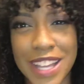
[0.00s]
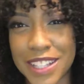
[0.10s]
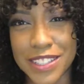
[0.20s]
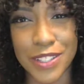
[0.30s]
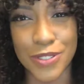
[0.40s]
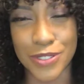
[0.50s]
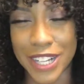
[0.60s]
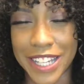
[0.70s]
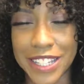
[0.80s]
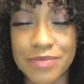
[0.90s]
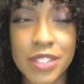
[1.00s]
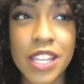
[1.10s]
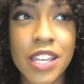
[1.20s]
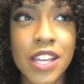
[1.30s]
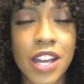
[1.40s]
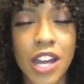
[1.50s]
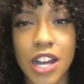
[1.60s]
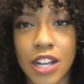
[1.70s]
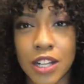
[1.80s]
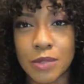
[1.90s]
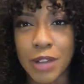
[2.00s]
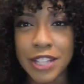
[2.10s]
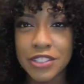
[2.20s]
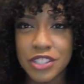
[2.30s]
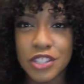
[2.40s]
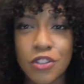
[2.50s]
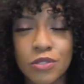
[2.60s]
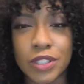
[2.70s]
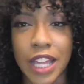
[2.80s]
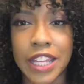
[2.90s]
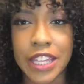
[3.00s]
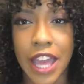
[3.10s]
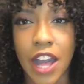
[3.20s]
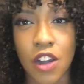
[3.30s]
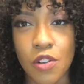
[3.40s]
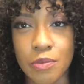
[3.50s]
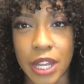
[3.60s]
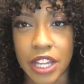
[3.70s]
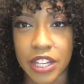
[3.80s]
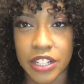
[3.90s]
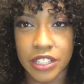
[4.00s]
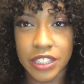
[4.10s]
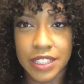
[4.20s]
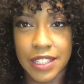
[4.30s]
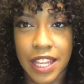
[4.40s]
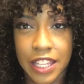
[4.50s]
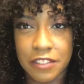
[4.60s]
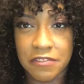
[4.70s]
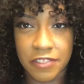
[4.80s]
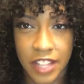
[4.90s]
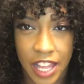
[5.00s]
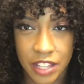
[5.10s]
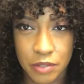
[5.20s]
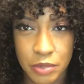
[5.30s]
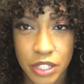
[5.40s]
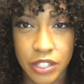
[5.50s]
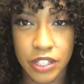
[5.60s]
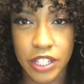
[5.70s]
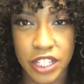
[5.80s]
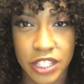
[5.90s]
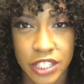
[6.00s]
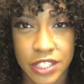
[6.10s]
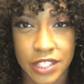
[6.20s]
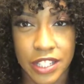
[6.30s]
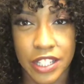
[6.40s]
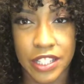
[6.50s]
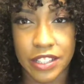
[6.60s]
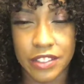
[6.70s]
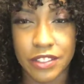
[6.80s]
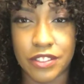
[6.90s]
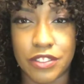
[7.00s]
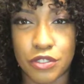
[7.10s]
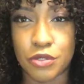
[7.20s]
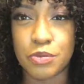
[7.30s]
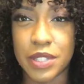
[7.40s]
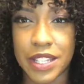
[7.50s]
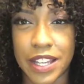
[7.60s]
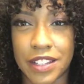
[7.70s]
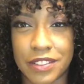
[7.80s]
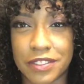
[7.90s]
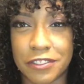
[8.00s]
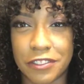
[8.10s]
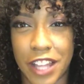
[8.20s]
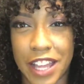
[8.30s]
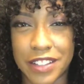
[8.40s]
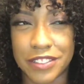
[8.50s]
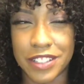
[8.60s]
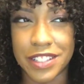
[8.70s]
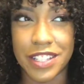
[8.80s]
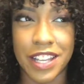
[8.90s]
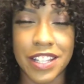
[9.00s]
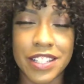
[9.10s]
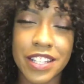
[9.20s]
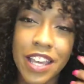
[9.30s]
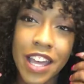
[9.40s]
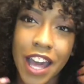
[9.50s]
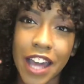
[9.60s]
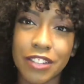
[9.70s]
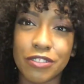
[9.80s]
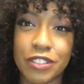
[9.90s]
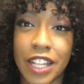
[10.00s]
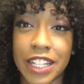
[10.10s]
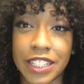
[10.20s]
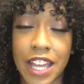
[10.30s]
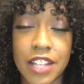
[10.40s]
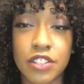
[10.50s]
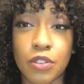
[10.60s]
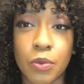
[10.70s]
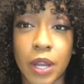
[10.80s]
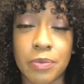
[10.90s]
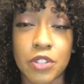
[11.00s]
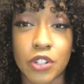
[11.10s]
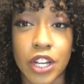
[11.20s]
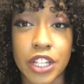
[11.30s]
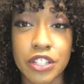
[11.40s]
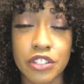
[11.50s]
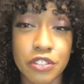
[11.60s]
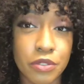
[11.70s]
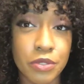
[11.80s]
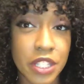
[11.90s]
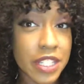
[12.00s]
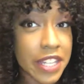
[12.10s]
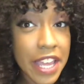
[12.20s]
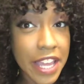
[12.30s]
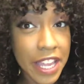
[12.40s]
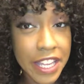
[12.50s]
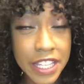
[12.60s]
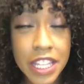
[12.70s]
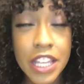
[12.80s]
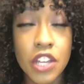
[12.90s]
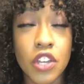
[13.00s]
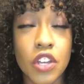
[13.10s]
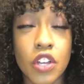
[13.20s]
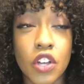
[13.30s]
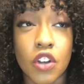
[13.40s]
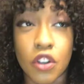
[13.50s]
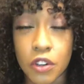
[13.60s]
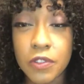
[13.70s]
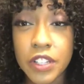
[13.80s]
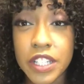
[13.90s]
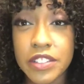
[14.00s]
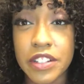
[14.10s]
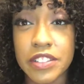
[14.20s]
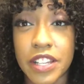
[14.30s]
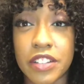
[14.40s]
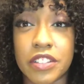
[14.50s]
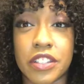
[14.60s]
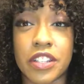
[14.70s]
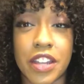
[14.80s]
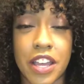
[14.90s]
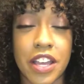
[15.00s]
not so great. I just don't like how my hair is like flat up here and then it's like just droops down flat on the sides. I don't like that. So what I'm trying to do today, hopefully it turns out good,